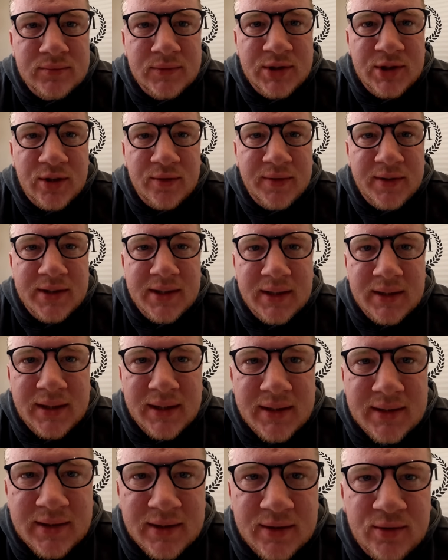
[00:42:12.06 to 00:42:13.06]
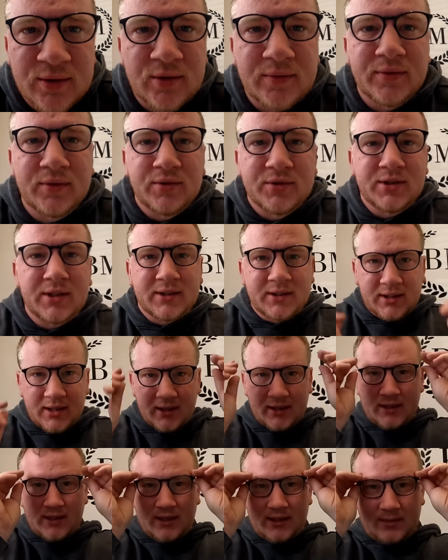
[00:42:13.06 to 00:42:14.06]
Sophie said these look awful, she doesn't
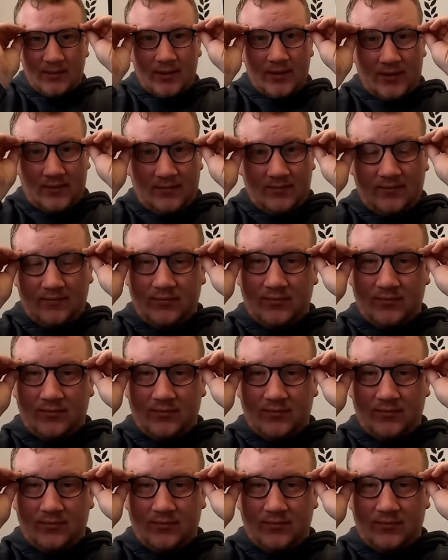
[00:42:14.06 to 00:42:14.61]
like these, but